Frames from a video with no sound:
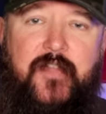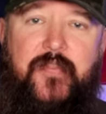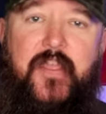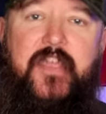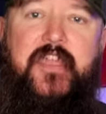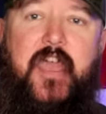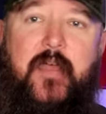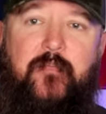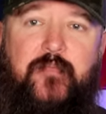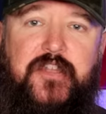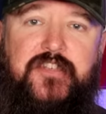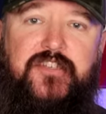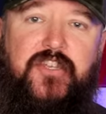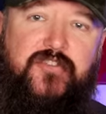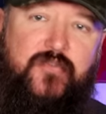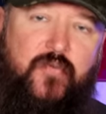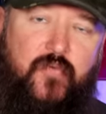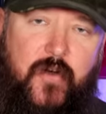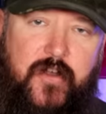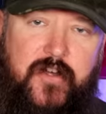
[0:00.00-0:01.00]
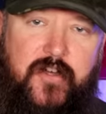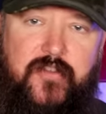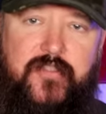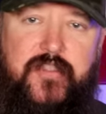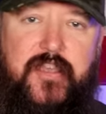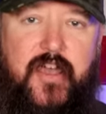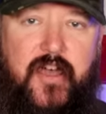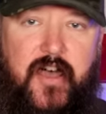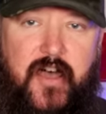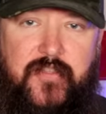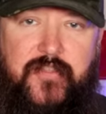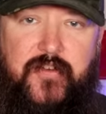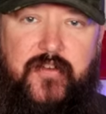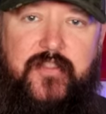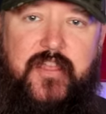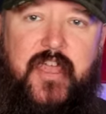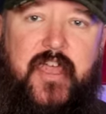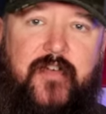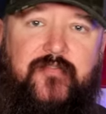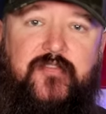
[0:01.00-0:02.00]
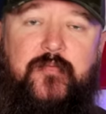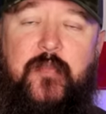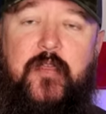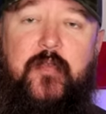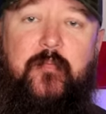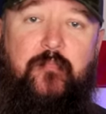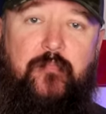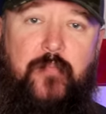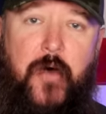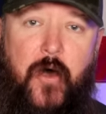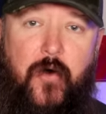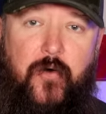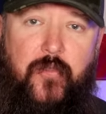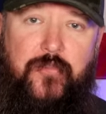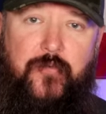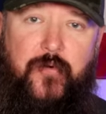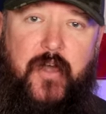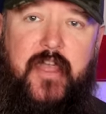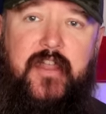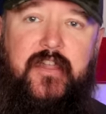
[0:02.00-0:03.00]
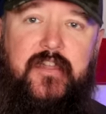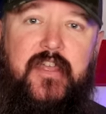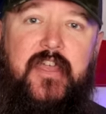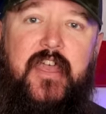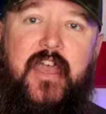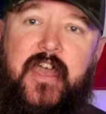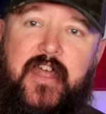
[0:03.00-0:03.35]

They can't be just one or the other. They have to be both, right?